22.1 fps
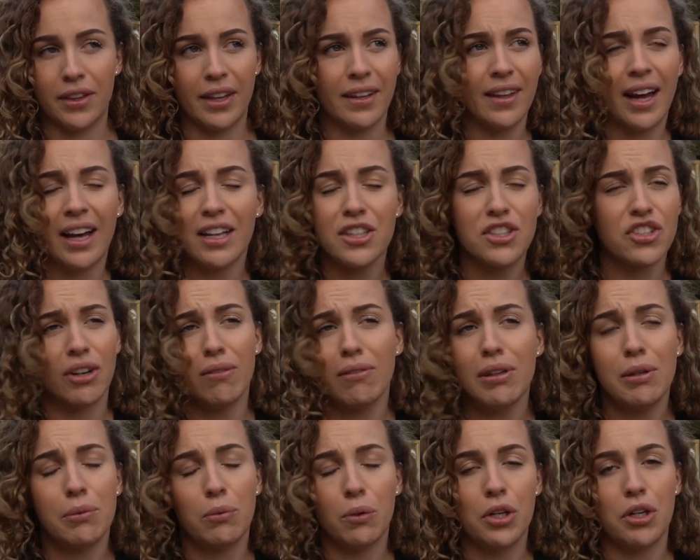then that's
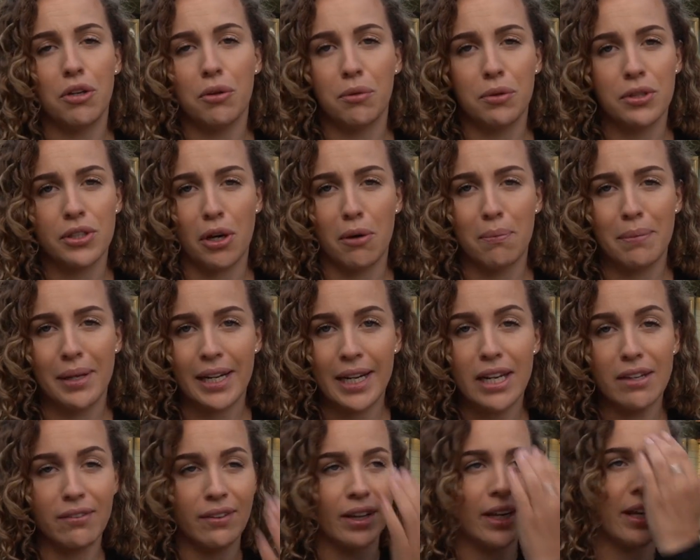generally what you will start
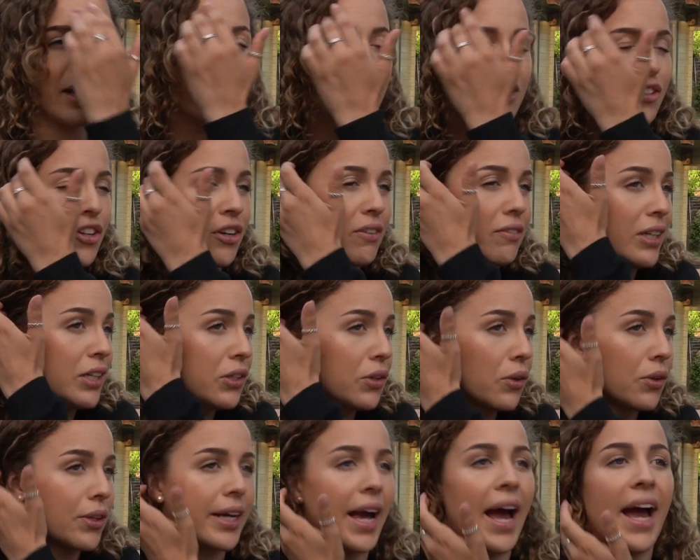believing, and it's generally
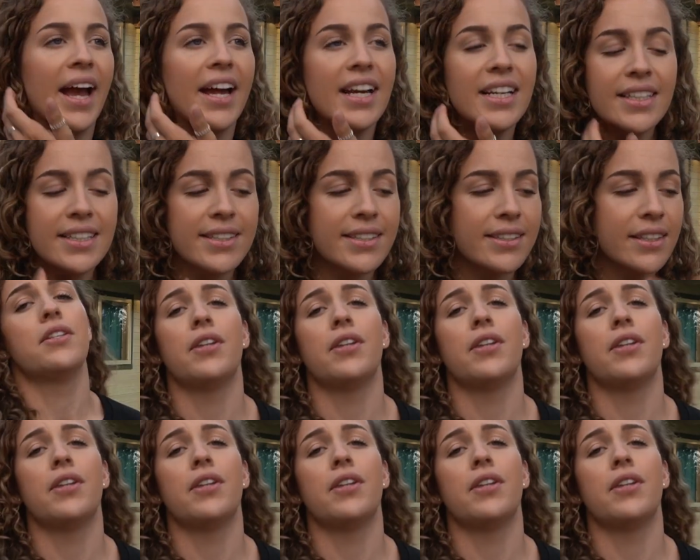not the case.